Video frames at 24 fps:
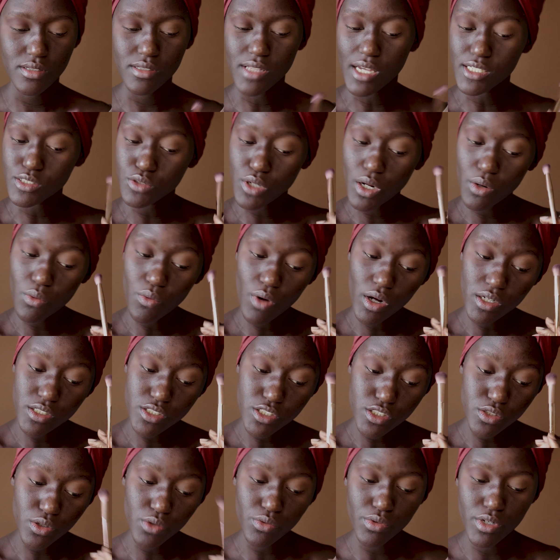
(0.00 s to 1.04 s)
That's what I wanted to
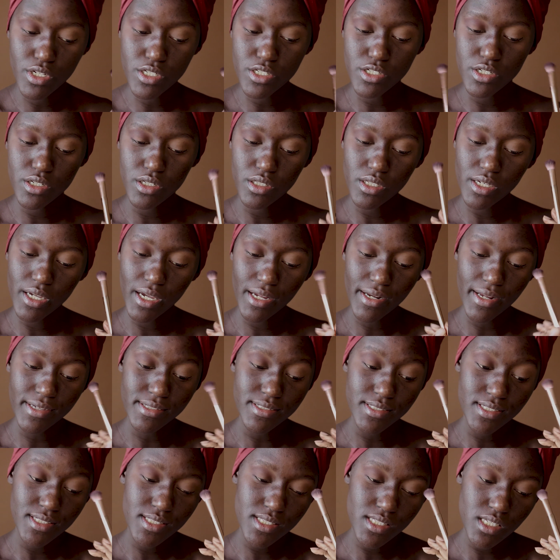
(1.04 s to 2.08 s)
do originally, and I
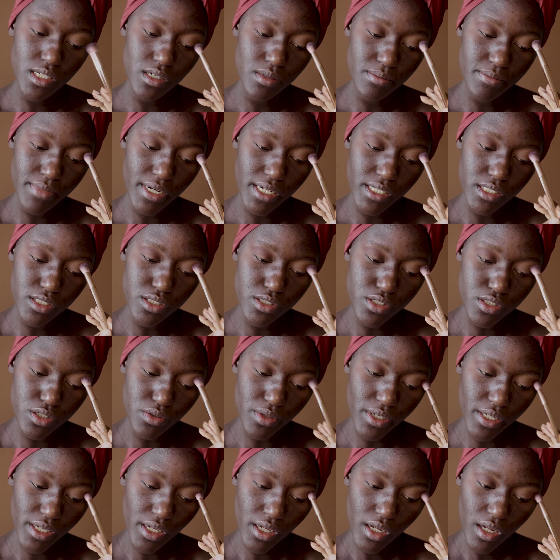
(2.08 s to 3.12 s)
still might do
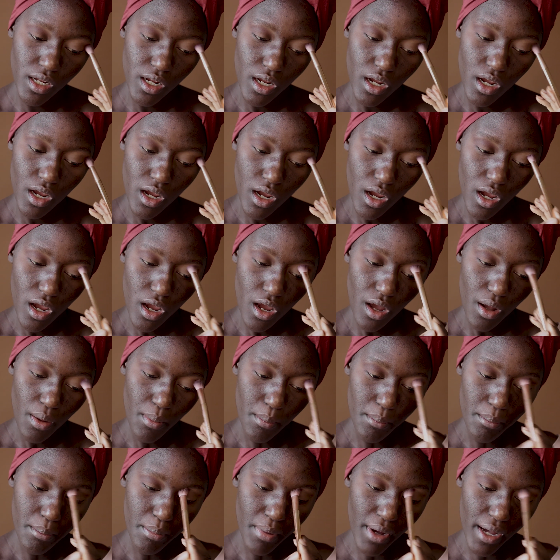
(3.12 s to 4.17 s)
it,
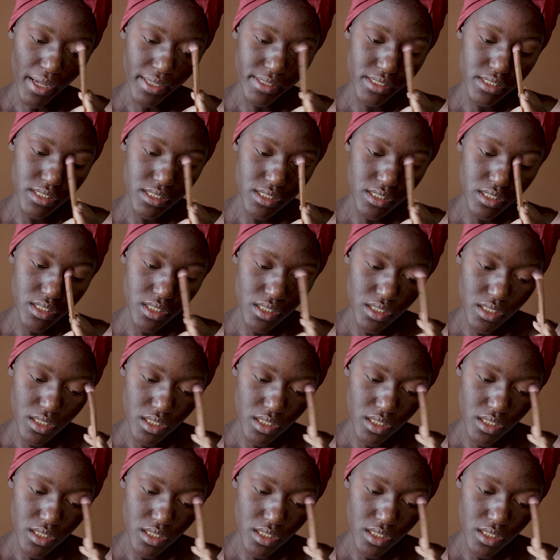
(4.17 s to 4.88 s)
but